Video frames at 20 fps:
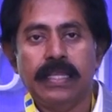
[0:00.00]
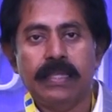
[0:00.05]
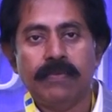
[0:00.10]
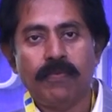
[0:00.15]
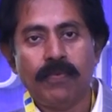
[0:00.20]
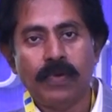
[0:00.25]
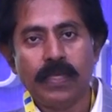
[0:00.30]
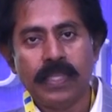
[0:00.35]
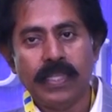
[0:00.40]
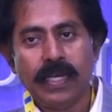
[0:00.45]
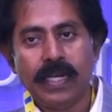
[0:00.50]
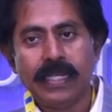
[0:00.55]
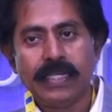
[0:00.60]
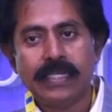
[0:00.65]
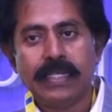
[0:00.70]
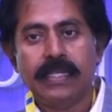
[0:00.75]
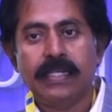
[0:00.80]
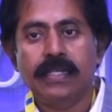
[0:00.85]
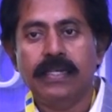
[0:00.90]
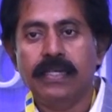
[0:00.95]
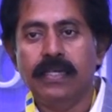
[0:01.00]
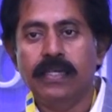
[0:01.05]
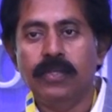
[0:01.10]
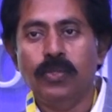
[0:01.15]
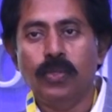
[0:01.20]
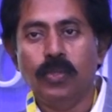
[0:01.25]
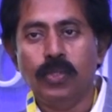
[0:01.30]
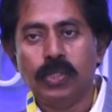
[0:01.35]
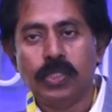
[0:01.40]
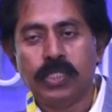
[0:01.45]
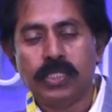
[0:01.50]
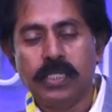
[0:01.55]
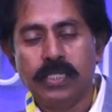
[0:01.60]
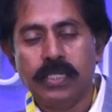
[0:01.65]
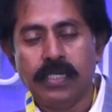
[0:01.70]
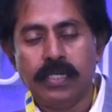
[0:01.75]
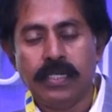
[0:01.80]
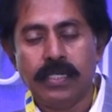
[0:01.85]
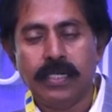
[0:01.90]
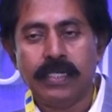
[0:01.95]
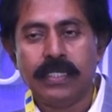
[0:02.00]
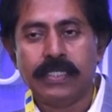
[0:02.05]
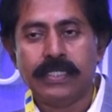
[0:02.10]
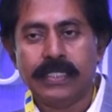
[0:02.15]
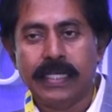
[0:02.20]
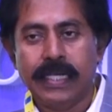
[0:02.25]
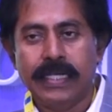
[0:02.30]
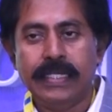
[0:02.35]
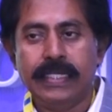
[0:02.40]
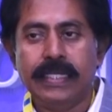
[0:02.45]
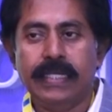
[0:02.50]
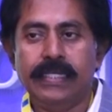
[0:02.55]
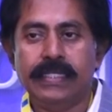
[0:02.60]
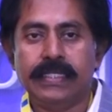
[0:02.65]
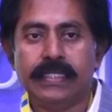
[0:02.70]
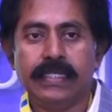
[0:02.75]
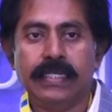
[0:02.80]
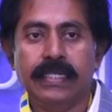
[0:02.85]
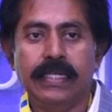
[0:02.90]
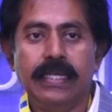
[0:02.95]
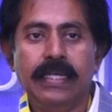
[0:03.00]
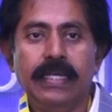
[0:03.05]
For that, those scientists,